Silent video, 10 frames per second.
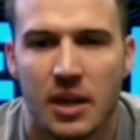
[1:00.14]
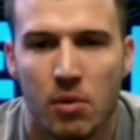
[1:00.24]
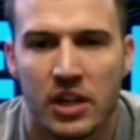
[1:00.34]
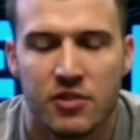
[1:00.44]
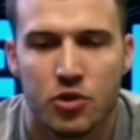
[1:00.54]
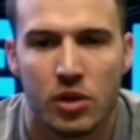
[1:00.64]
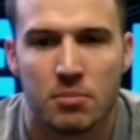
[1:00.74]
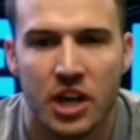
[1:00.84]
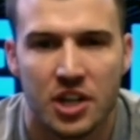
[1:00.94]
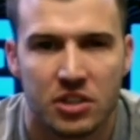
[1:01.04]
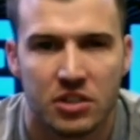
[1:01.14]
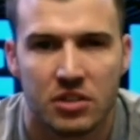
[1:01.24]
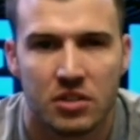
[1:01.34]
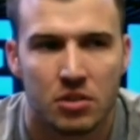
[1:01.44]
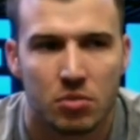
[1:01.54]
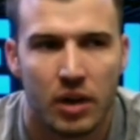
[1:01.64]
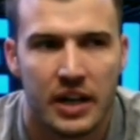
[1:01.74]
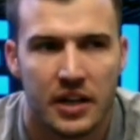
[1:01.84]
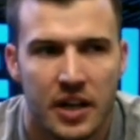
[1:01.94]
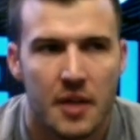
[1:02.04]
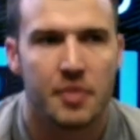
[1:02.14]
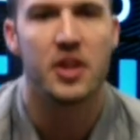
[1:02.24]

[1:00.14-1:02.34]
when someone gives you an objection, right?